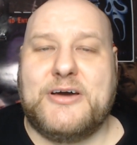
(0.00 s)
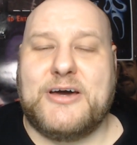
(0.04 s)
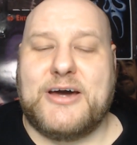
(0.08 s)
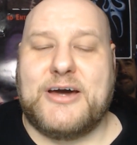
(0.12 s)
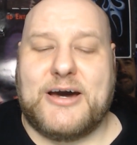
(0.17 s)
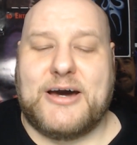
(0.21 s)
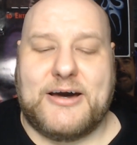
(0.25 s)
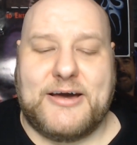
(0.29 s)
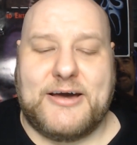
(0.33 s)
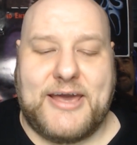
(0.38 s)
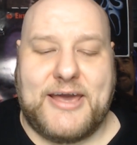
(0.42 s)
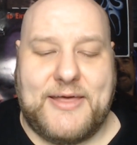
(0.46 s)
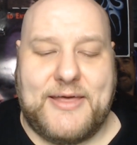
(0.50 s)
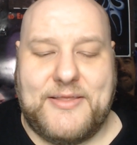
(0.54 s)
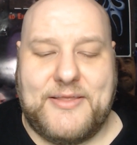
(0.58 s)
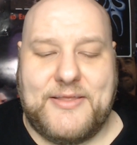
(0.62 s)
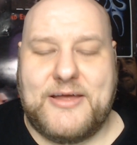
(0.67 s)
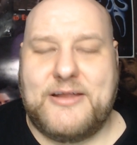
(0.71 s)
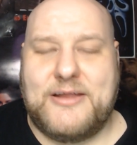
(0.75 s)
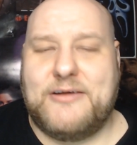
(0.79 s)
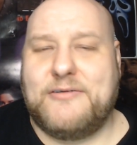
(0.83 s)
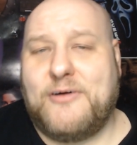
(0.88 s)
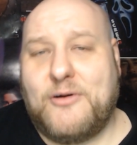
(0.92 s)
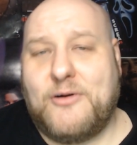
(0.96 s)

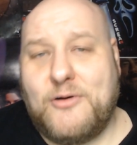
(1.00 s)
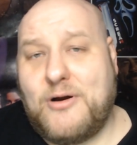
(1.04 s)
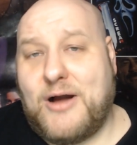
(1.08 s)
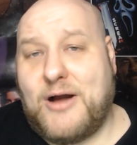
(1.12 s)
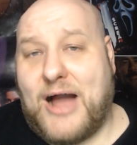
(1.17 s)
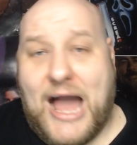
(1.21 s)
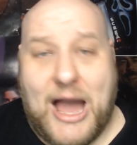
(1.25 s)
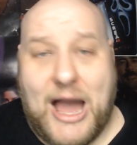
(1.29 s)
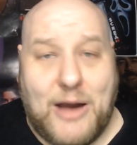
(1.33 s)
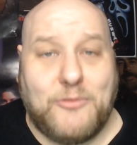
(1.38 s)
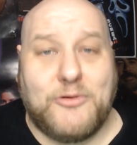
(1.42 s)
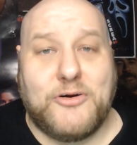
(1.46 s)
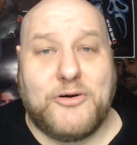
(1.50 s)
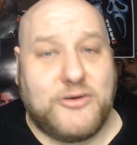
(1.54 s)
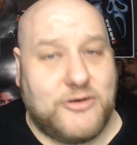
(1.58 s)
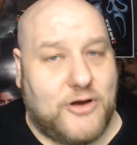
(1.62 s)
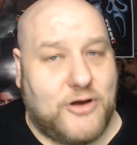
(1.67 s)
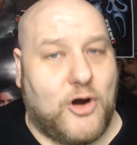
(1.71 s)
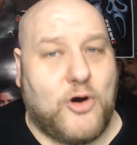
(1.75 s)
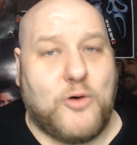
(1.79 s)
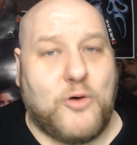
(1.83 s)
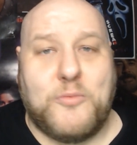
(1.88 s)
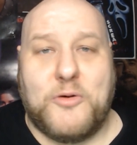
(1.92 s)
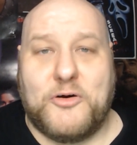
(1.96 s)
Howard
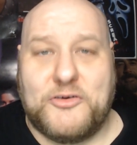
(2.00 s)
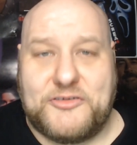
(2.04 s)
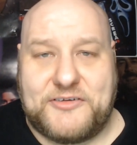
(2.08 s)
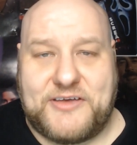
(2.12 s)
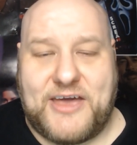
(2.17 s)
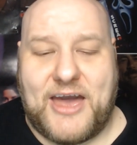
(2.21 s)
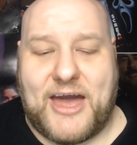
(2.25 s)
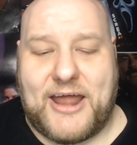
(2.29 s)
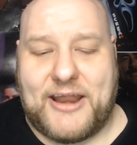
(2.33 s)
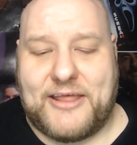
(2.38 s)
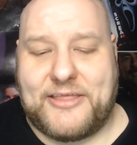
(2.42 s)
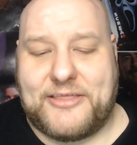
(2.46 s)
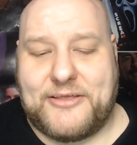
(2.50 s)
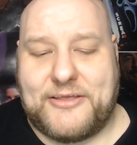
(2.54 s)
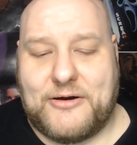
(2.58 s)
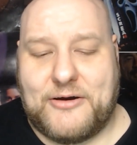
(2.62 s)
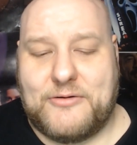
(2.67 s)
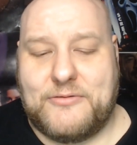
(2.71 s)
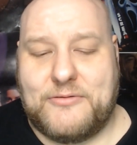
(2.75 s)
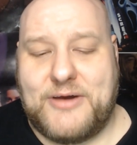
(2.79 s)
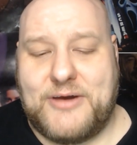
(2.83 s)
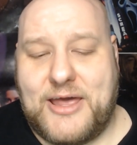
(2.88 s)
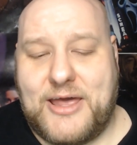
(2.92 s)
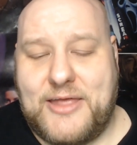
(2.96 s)
almost got it, though.